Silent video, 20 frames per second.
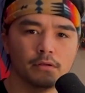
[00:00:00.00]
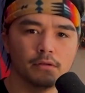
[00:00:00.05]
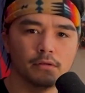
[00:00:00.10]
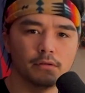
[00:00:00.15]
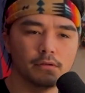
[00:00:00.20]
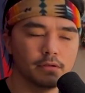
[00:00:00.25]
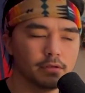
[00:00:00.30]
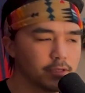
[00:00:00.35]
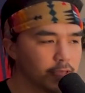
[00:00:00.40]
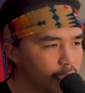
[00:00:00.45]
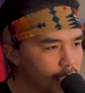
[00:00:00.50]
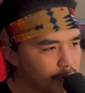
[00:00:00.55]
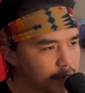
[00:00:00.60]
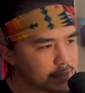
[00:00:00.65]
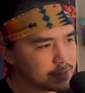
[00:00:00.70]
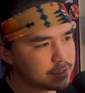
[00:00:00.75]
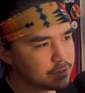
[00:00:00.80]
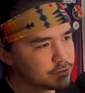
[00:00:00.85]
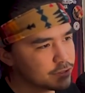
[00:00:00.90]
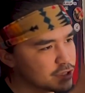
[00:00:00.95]
Yeah, because
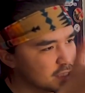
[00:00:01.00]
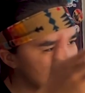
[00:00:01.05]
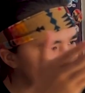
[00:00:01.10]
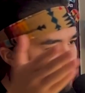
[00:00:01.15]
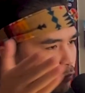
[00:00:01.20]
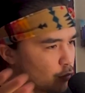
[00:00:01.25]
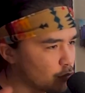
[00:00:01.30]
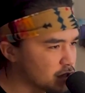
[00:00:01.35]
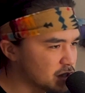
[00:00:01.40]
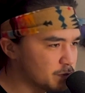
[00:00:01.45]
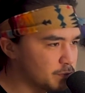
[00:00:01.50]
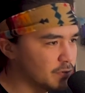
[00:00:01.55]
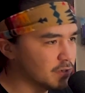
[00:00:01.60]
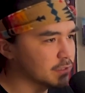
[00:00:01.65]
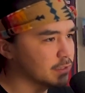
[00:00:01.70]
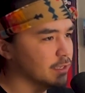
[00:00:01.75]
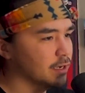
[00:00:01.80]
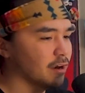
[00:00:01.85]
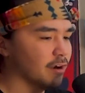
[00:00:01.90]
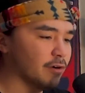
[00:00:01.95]
there's a sports book
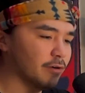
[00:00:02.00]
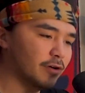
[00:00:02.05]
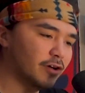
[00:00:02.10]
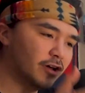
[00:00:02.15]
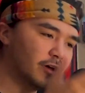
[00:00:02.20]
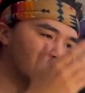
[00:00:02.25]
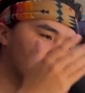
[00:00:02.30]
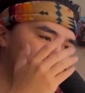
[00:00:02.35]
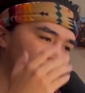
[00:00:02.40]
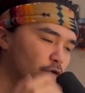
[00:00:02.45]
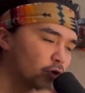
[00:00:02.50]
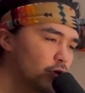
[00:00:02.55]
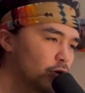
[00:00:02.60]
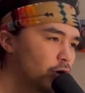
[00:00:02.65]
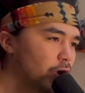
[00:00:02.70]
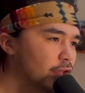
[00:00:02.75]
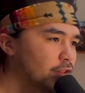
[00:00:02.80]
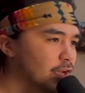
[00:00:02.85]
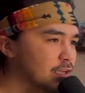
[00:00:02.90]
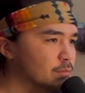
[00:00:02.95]
there. I
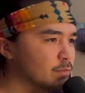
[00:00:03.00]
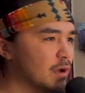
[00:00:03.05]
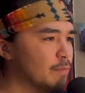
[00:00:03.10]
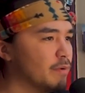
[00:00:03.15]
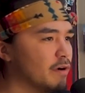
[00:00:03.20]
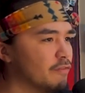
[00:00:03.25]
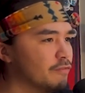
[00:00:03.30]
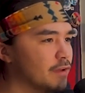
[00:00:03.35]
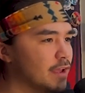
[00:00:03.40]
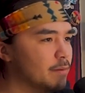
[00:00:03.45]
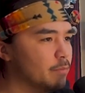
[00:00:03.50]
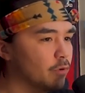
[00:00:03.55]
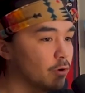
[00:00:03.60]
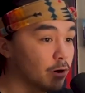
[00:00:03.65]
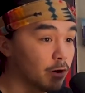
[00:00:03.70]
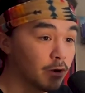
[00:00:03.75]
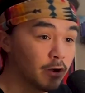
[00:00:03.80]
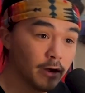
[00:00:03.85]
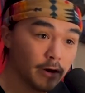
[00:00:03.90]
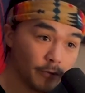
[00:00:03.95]
like my buffet
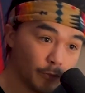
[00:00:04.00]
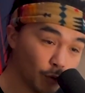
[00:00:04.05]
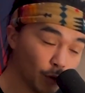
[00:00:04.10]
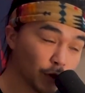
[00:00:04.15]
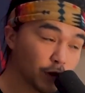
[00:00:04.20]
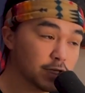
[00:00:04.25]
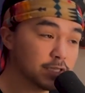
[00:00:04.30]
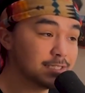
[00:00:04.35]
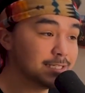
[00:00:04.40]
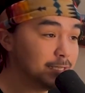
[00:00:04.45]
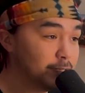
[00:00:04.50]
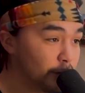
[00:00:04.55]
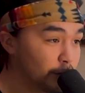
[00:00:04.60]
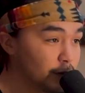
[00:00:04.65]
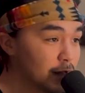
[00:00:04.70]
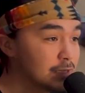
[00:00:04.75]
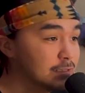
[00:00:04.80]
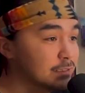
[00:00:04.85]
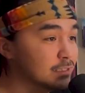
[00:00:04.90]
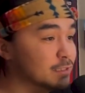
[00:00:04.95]
more. Well, the casino
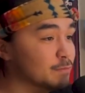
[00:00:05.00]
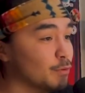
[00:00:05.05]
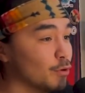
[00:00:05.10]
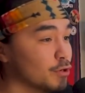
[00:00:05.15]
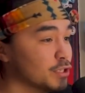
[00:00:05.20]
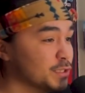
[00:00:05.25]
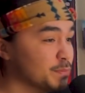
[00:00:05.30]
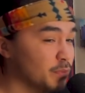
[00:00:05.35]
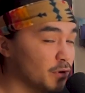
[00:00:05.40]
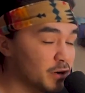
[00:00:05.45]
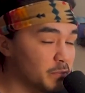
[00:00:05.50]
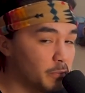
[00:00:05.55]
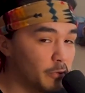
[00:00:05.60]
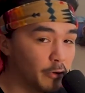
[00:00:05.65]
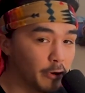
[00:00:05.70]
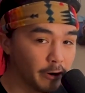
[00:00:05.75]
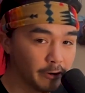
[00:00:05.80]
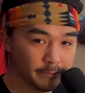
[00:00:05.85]
likes the sports book more.